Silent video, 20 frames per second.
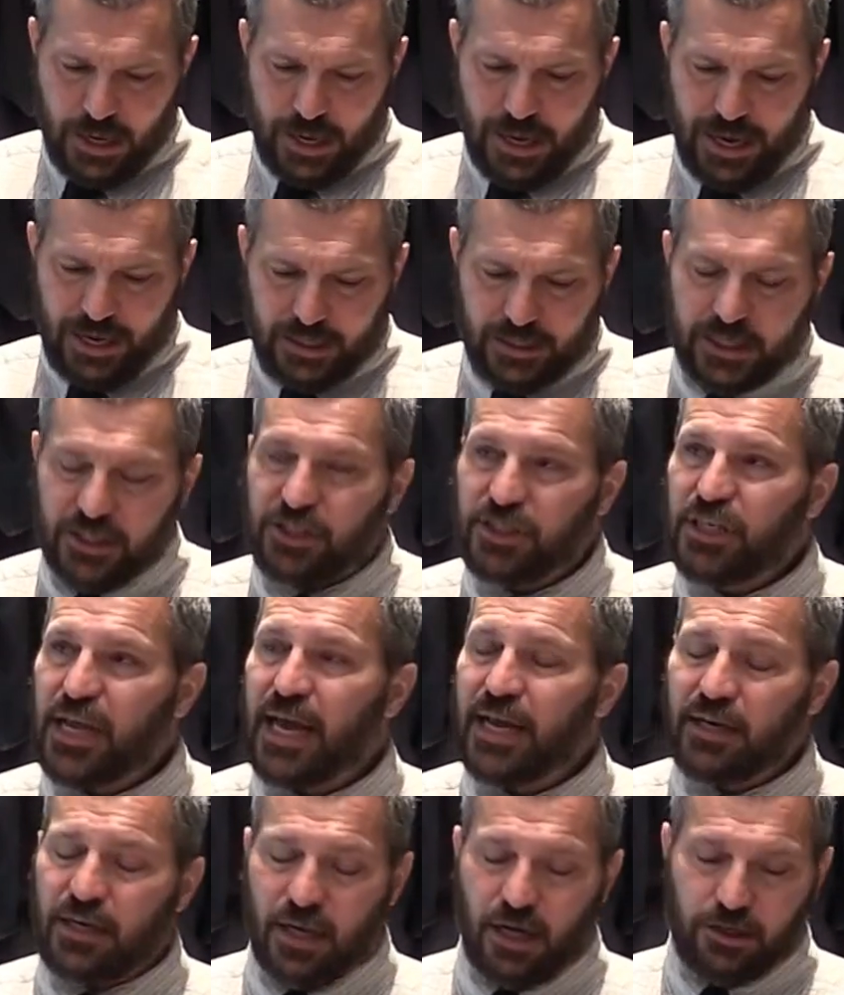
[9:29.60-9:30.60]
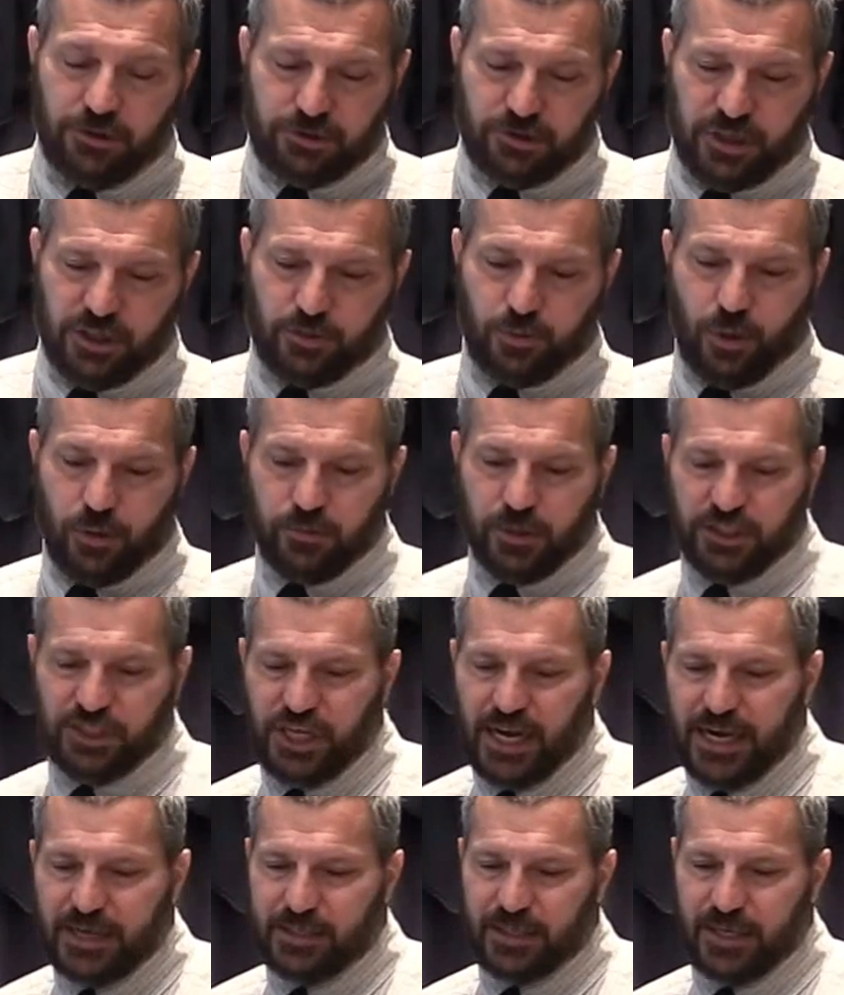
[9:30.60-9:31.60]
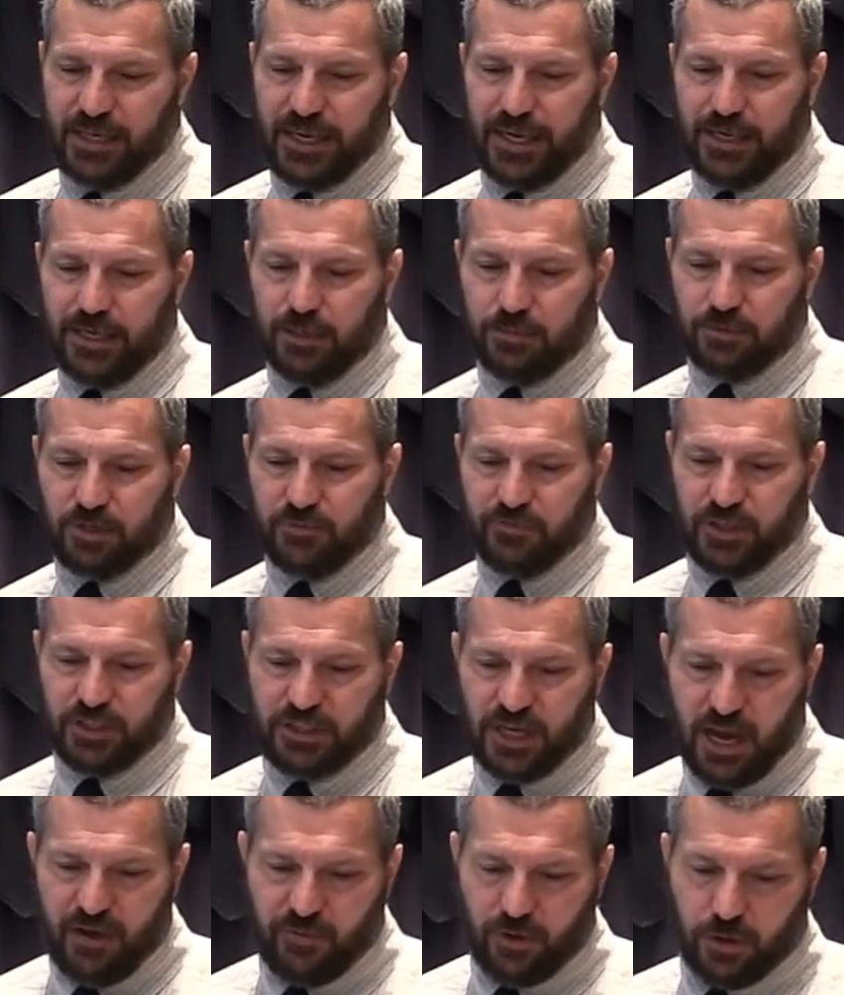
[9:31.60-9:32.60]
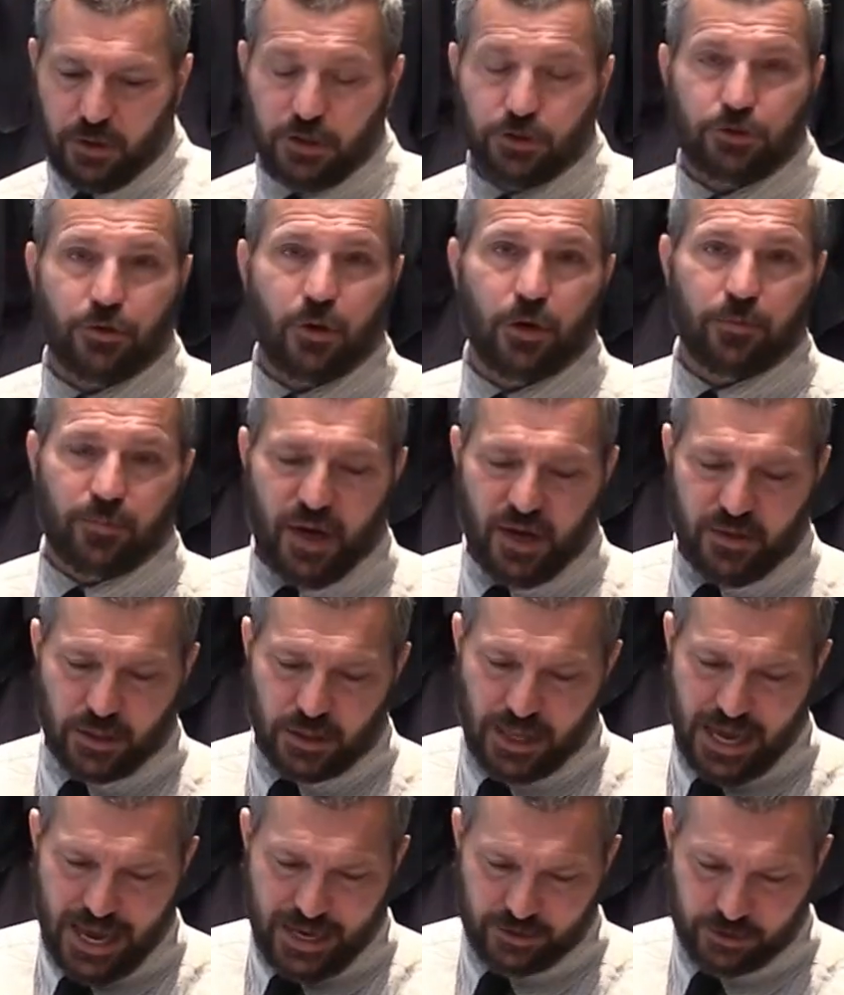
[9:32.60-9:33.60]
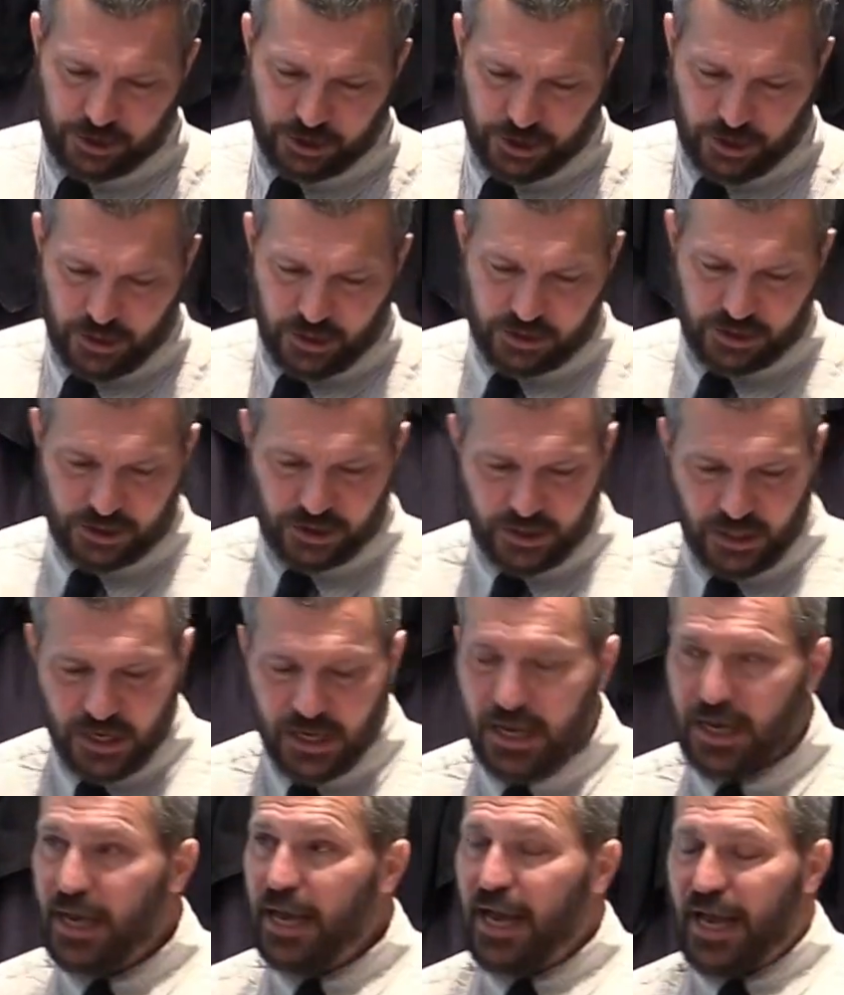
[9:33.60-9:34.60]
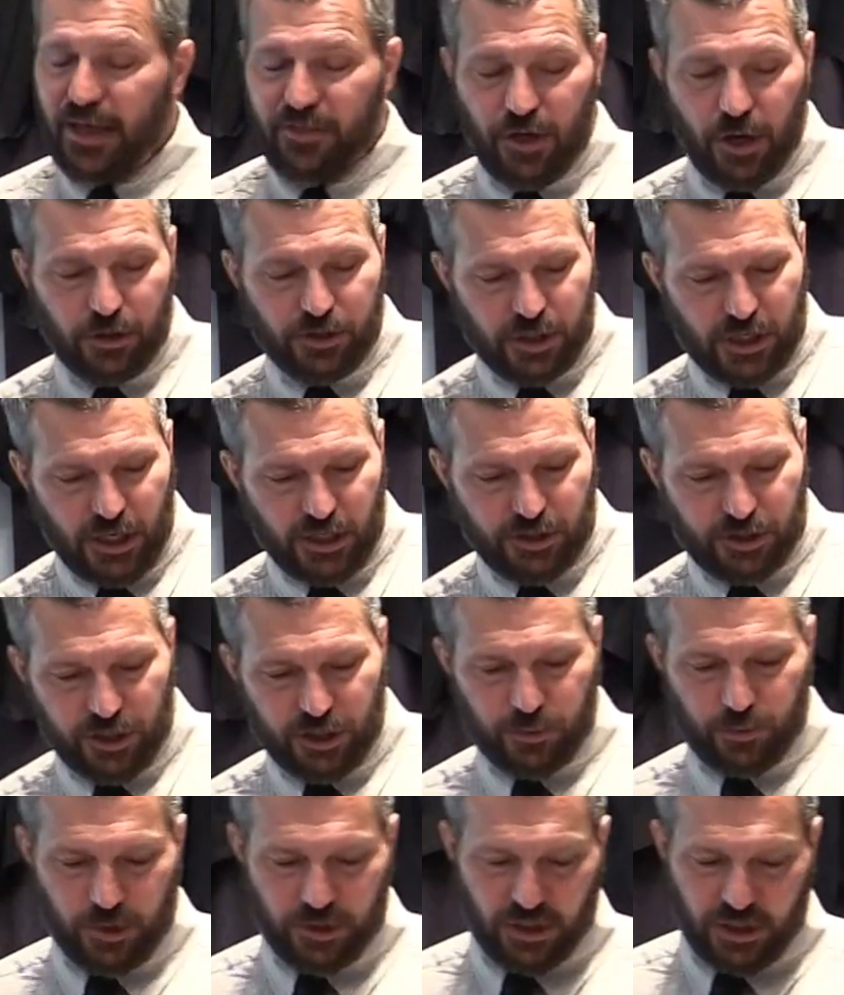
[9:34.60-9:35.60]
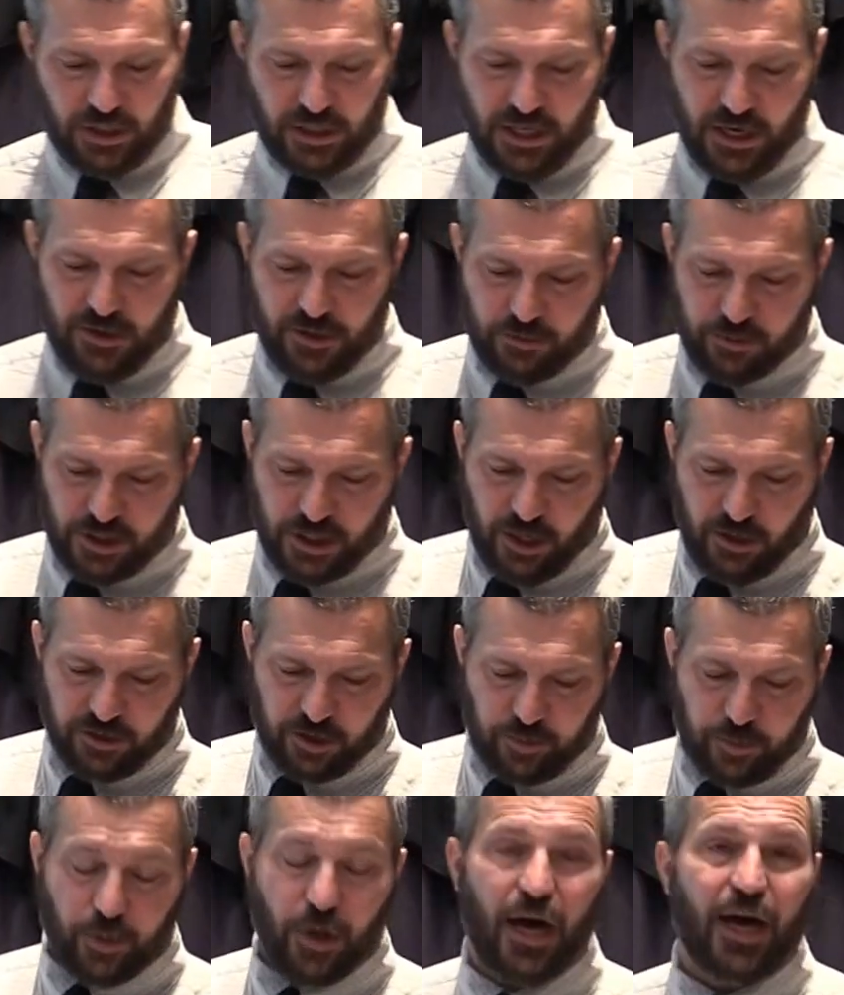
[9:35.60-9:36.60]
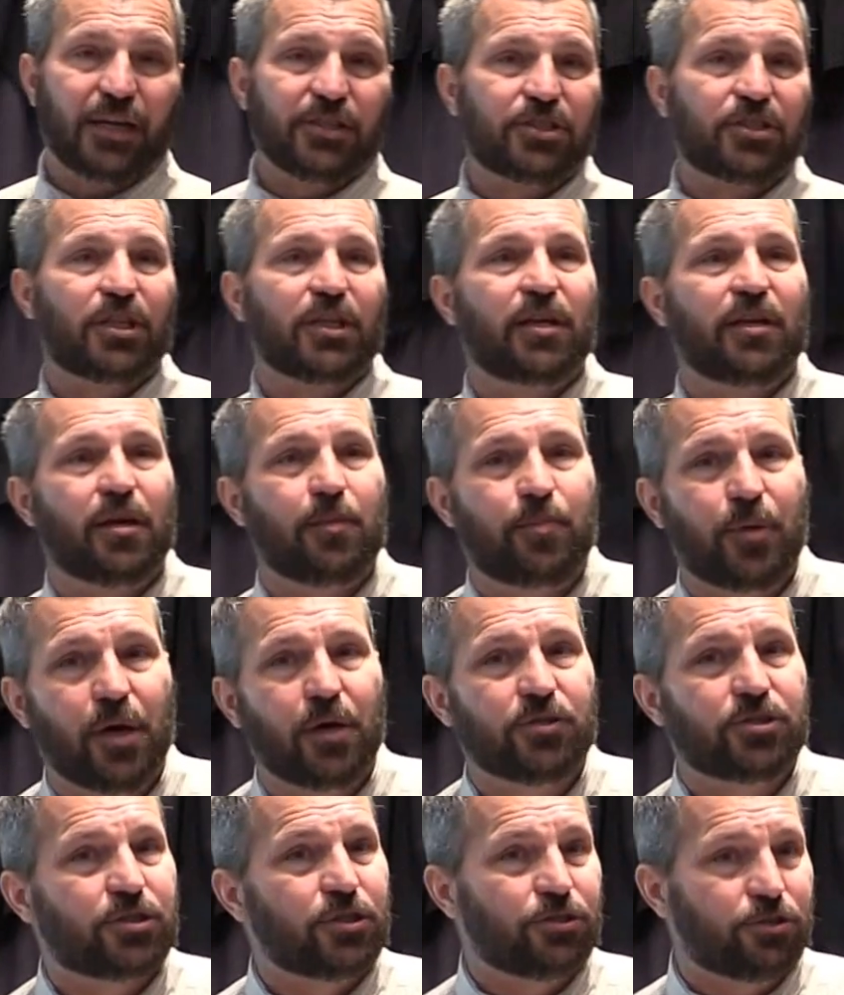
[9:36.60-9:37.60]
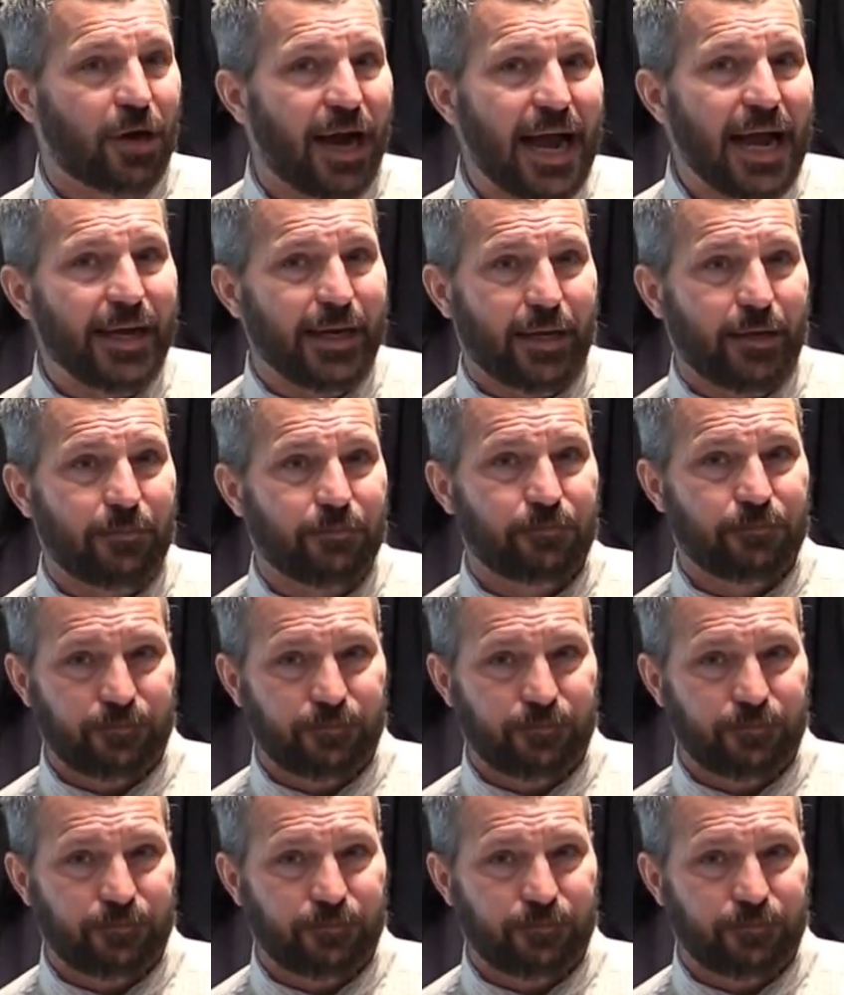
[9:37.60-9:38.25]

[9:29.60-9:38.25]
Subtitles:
At least 10 countries will reject the kingdoms of the devil controlled by the Latin Church, and those countries will declare themselves Protestant and oppose the dragon.